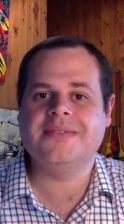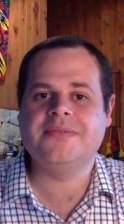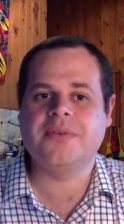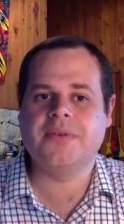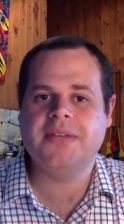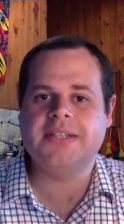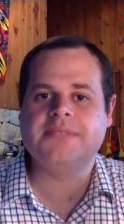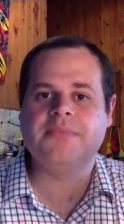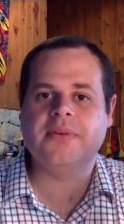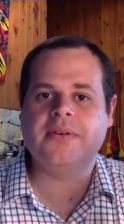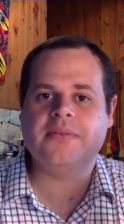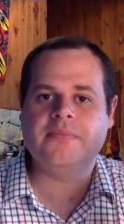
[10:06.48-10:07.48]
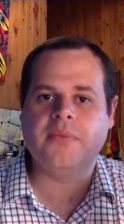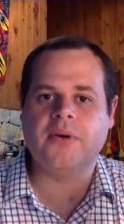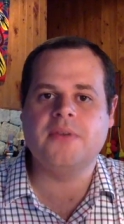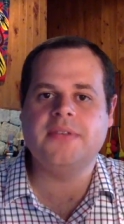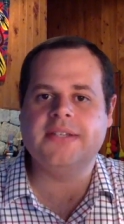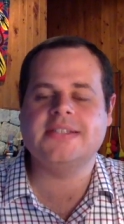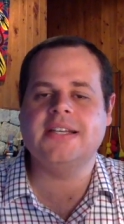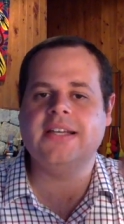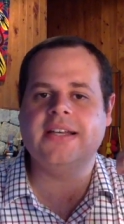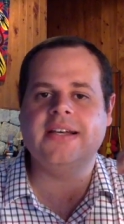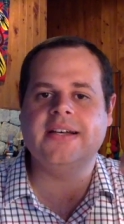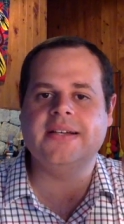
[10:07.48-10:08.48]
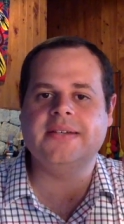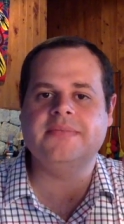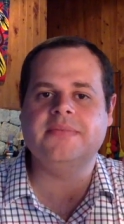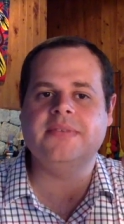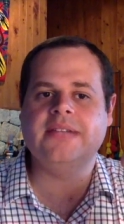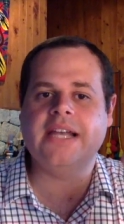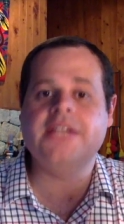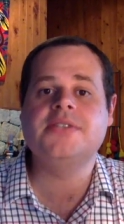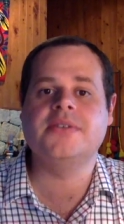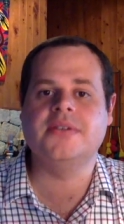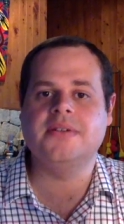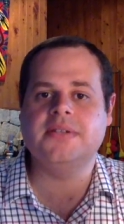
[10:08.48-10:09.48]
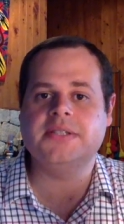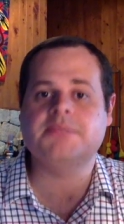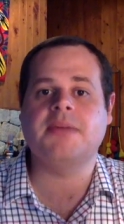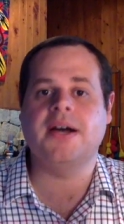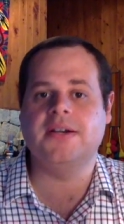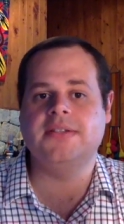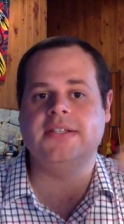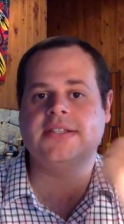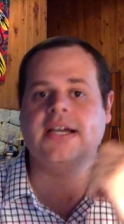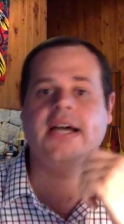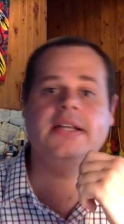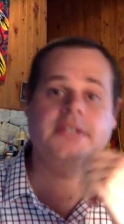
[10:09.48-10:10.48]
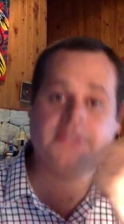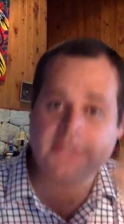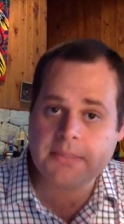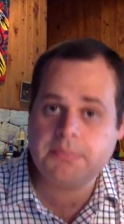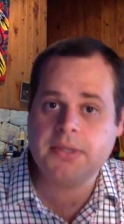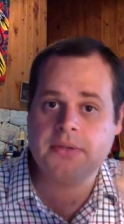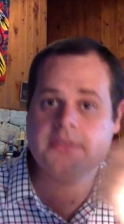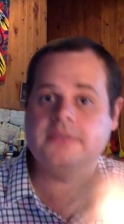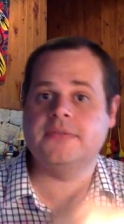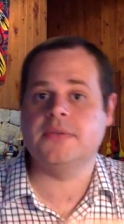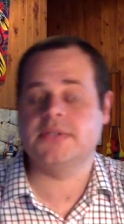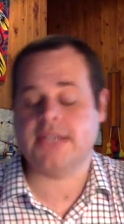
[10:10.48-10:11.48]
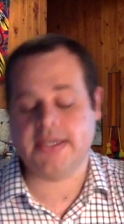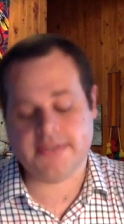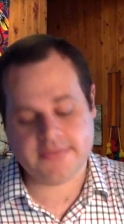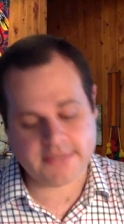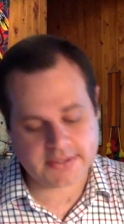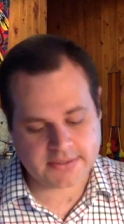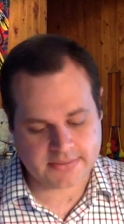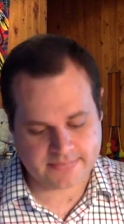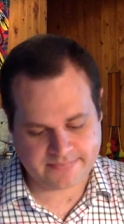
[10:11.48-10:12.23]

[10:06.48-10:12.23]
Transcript: this more of this nature-inspired design in shipbuilding for science fiction.